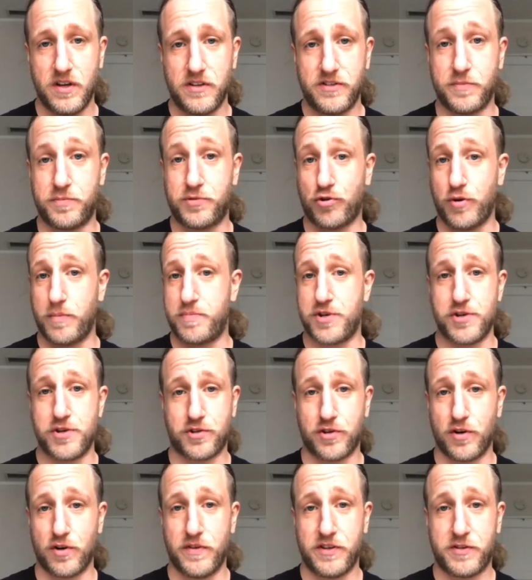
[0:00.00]
subscription
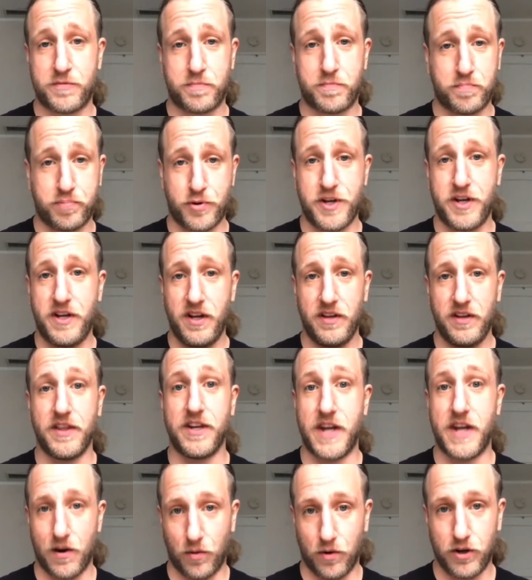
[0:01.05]
service pre the
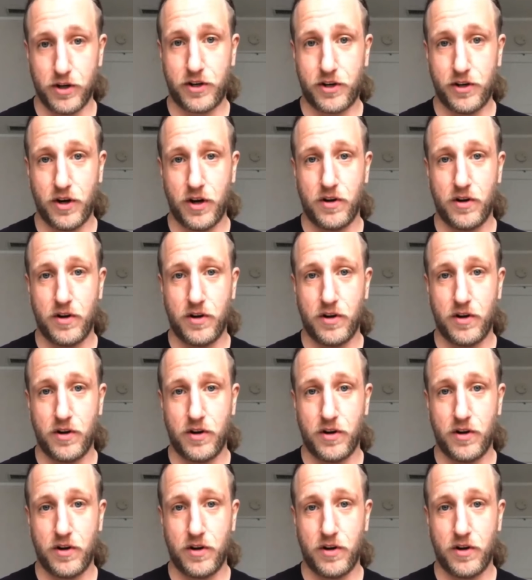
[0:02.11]
network, you know.